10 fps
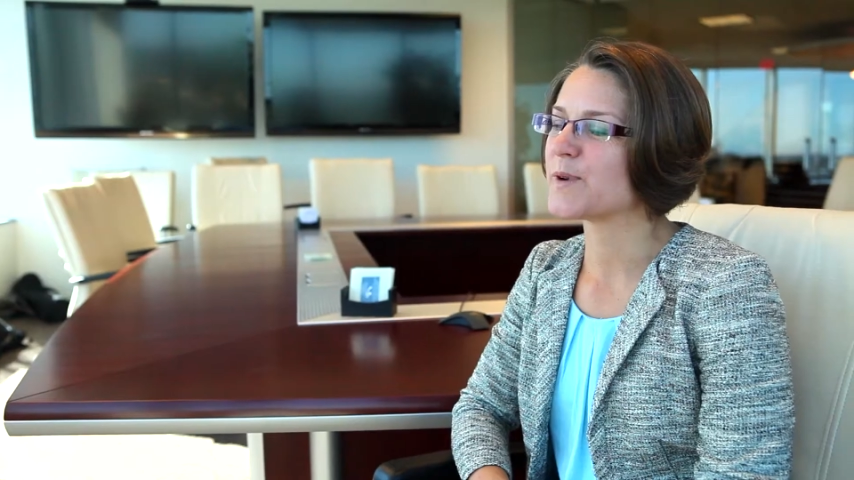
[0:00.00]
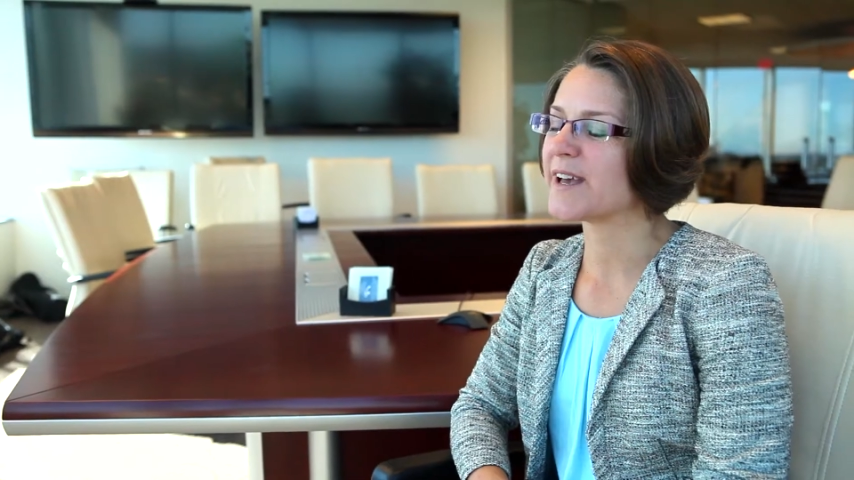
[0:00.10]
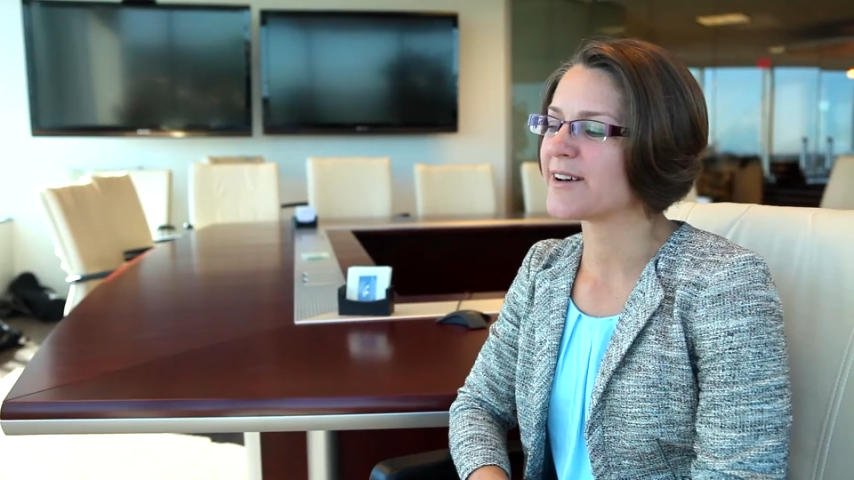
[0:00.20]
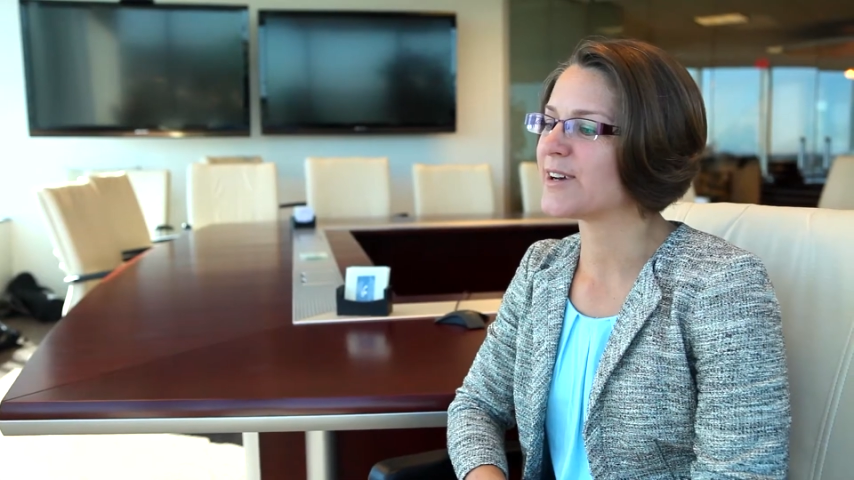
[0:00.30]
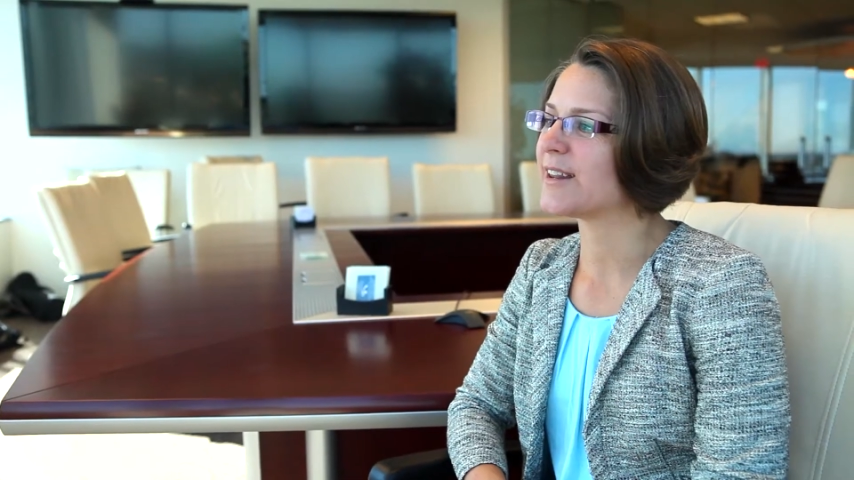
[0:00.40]

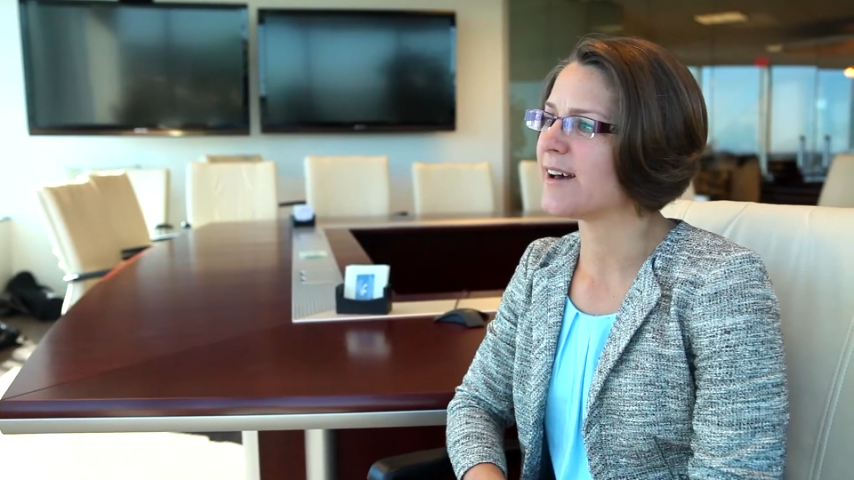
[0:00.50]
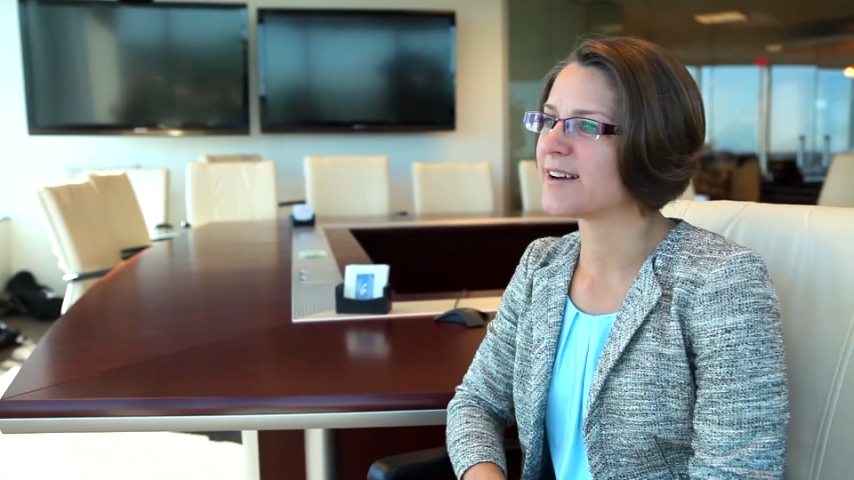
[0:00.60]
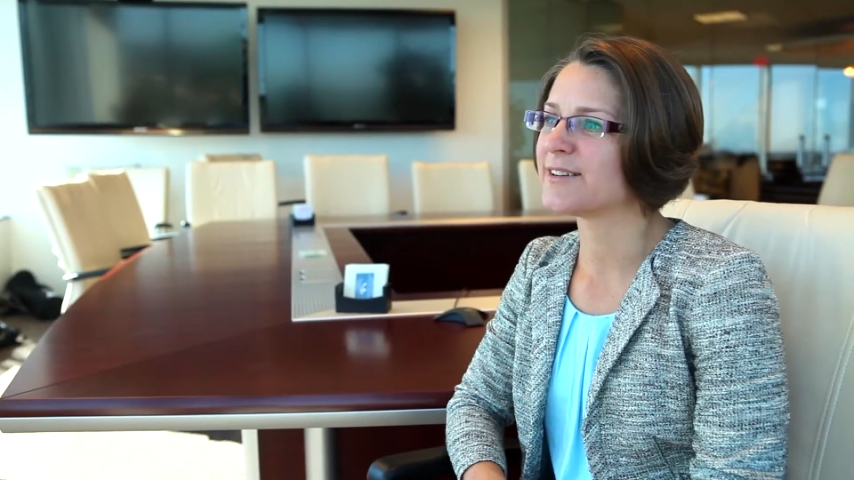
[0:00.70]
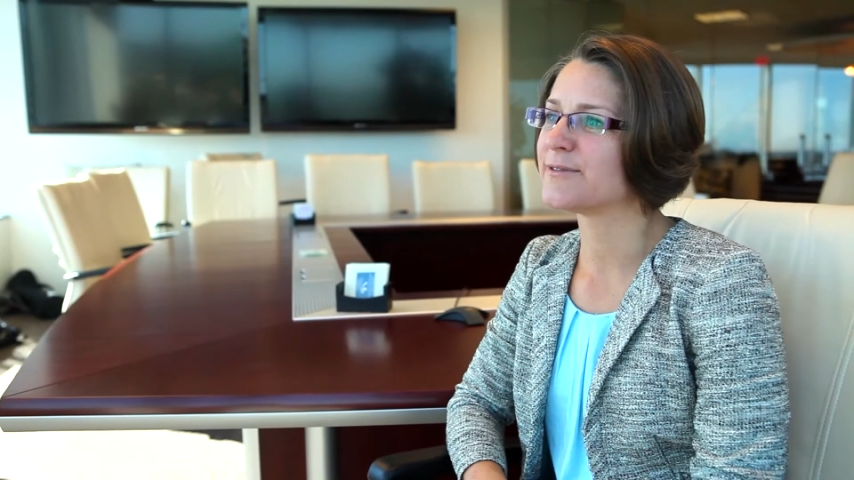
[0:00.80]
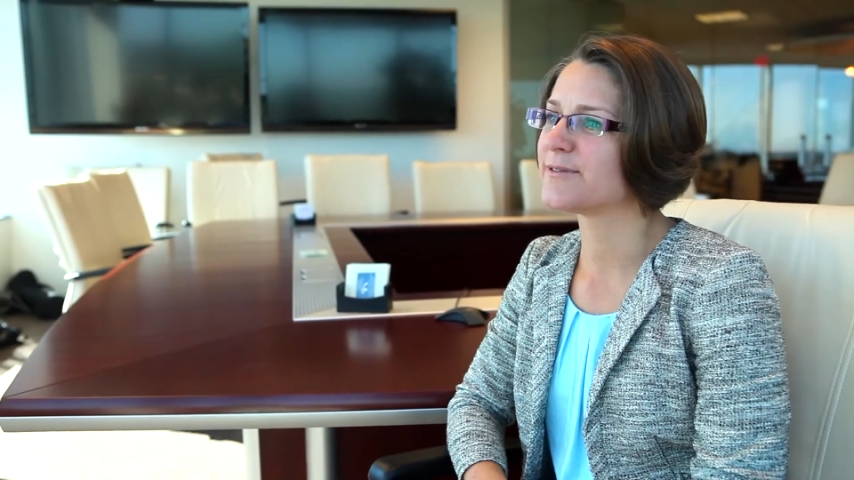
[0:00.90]
we have a
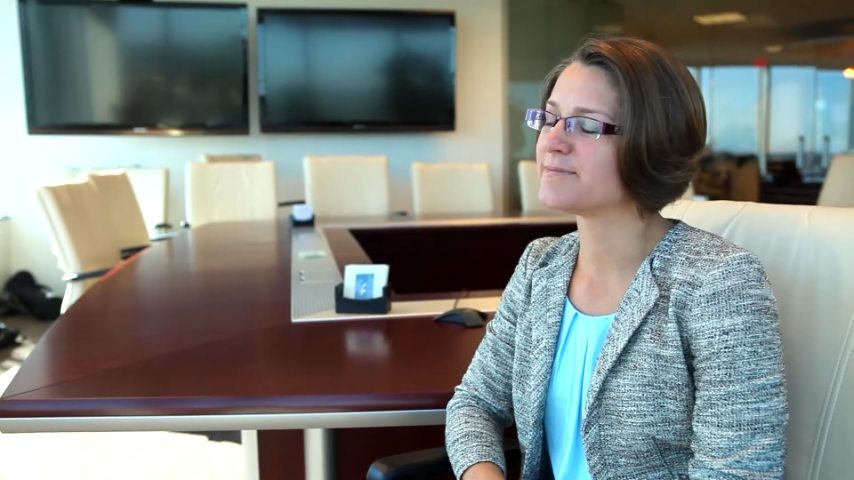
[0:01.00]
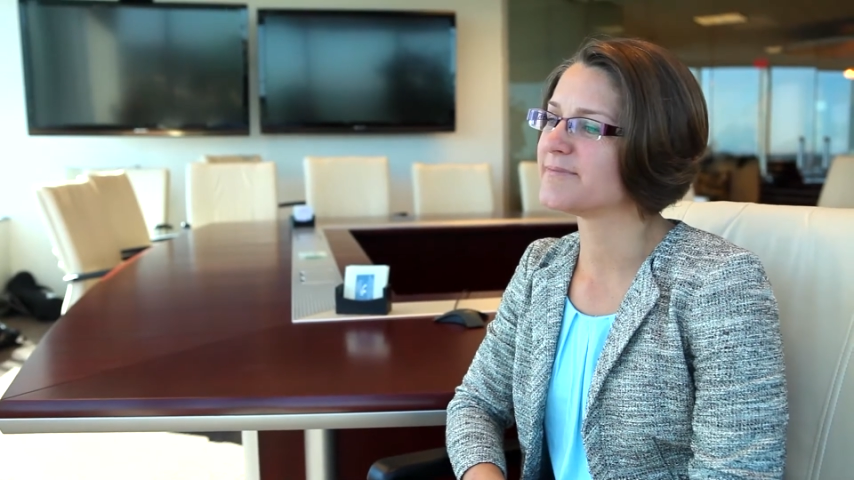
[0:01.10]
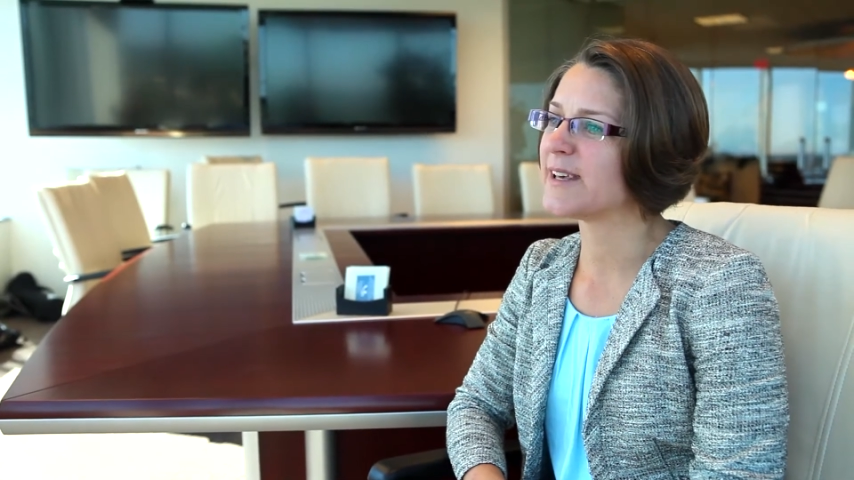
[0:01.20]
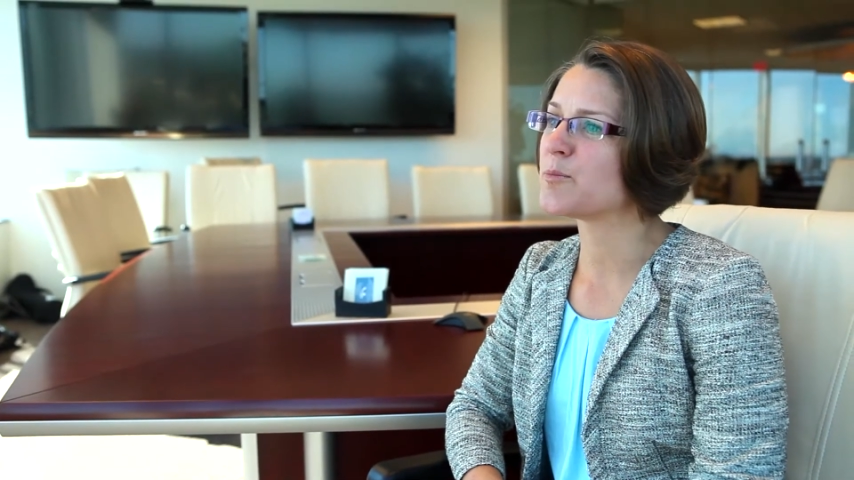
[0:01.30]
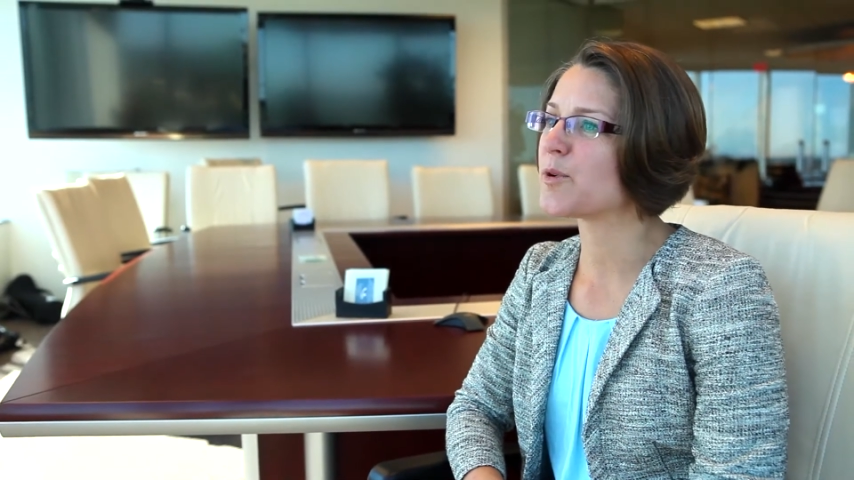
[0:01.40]
lot of
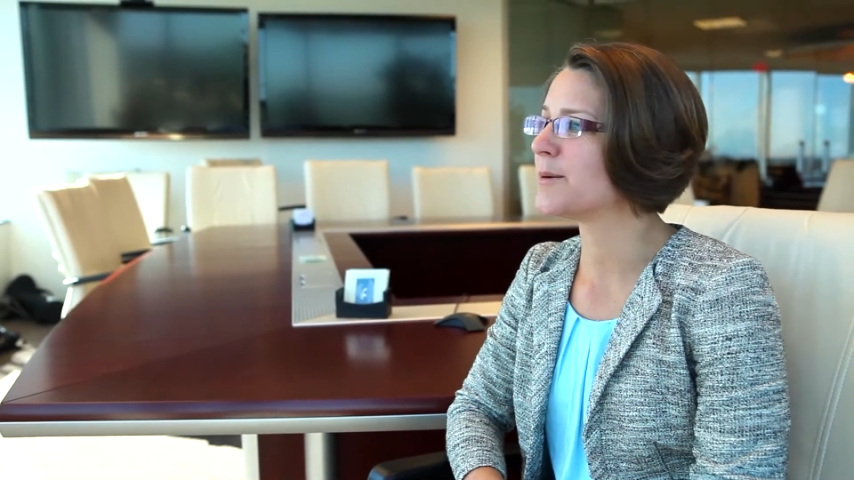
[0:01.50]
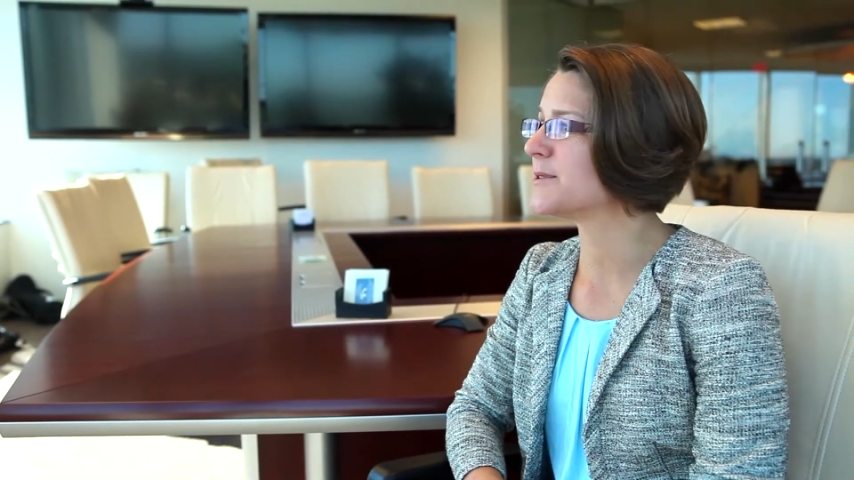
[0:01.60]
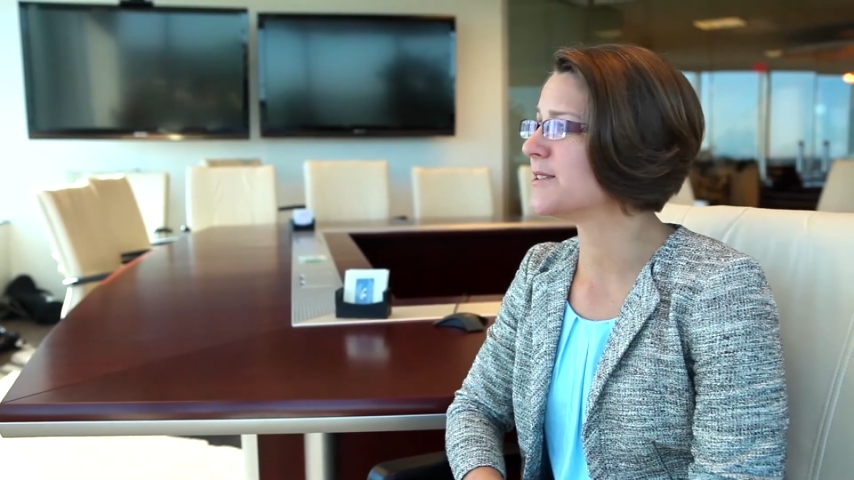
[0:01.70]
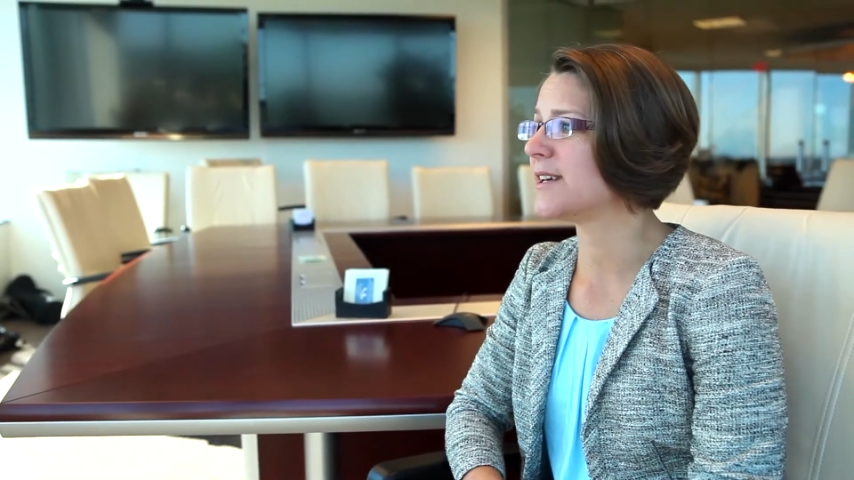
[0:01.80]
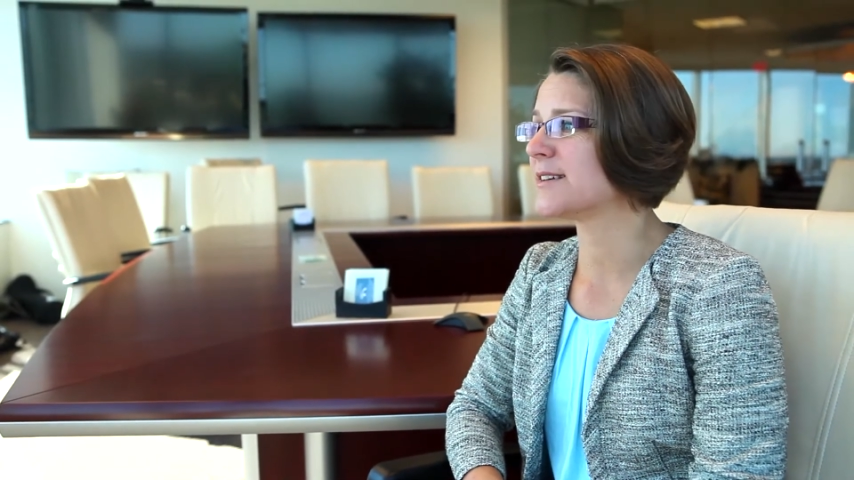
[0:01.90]

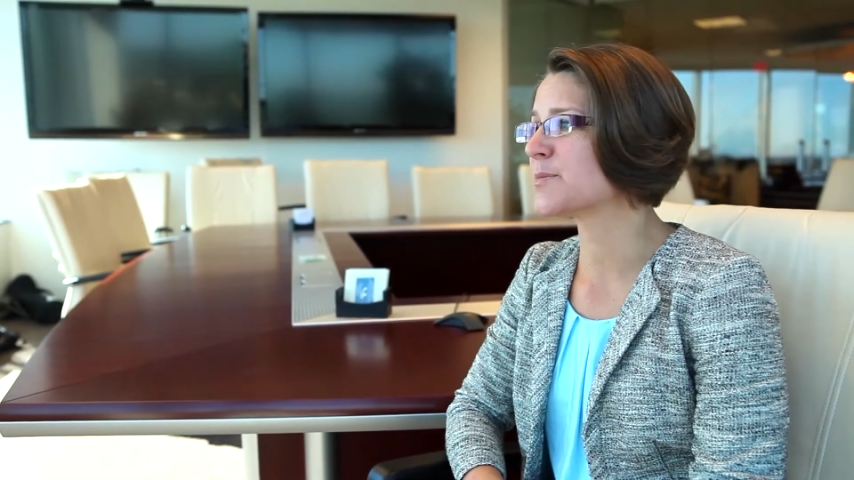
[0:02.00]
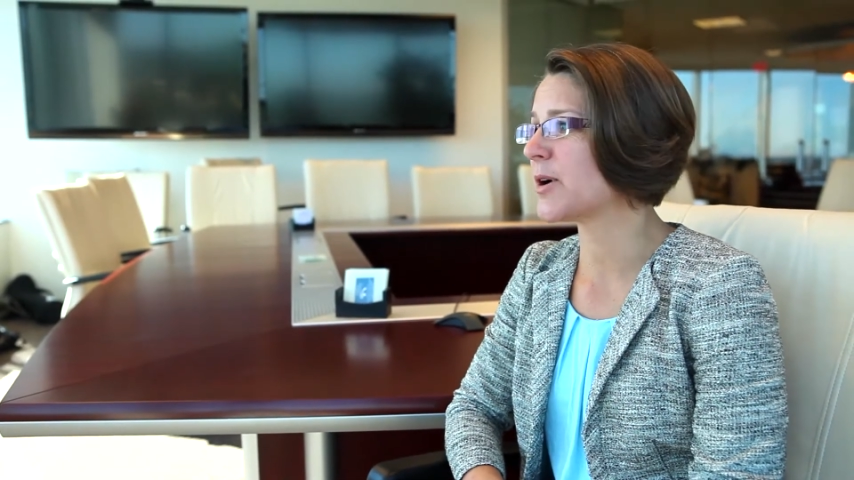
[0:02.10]
impromptu dance